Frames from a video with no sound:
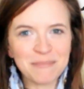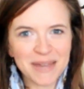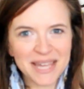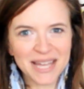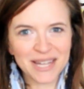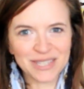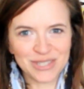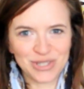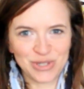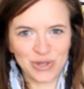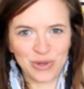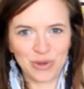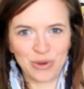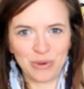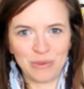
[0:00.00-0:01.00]

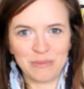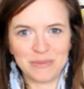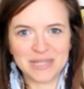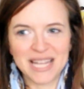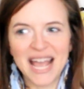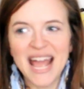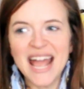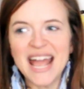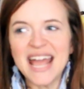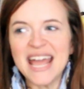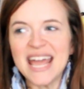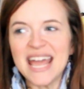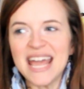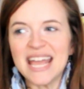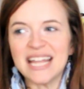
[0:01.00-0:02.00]
consumed
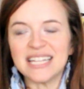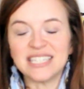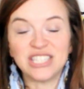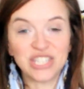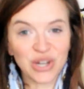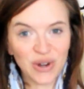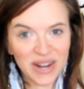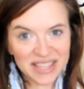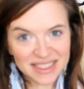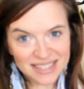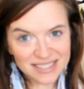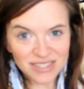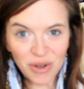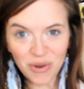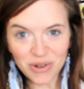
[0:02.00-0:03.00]
during the
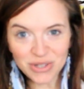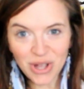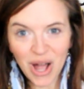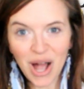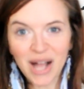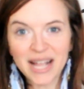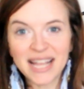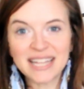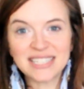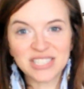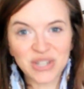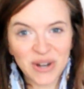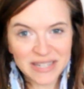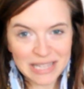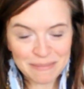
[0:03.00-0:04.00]
sew along,
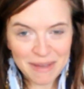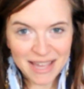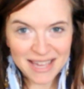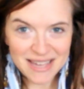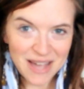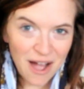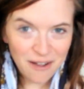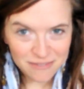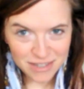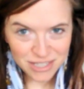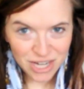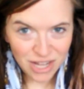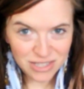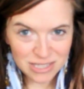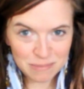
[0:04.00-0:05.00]
during the making of the
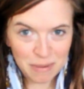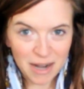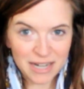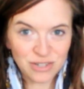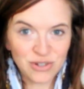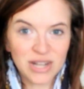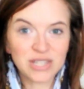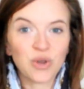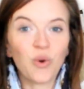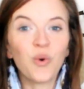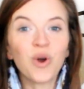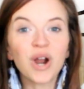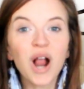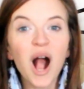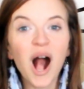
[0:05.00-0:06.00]
Chelsea party dress,
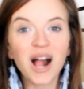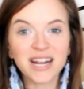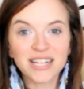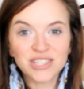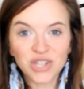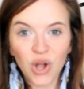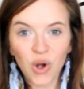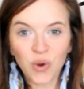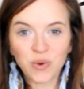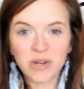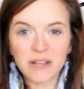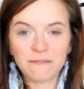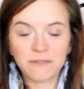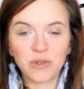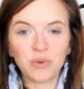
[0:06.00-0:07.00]
or on its own
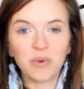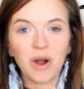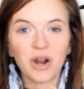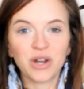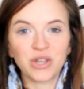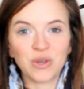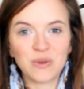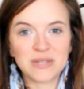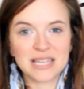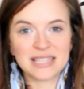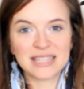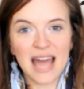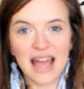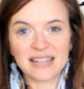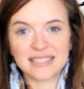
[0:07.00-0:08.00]
if you are
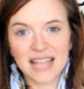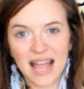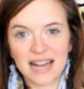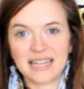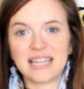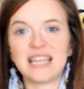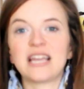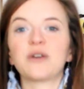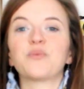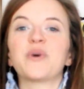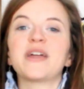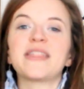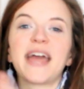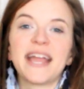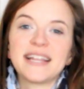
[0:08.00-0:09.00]
using that technique
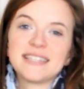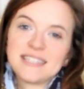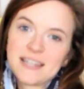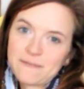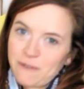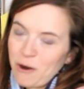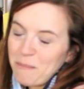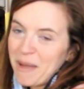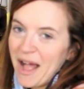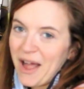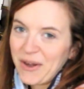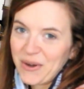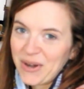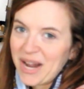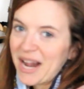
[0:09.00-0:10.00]
with a different
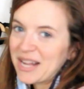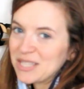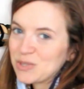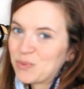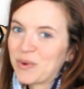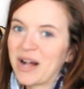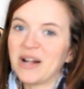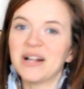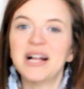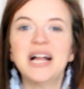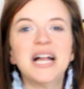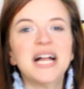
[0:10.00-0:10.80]
pattern as well.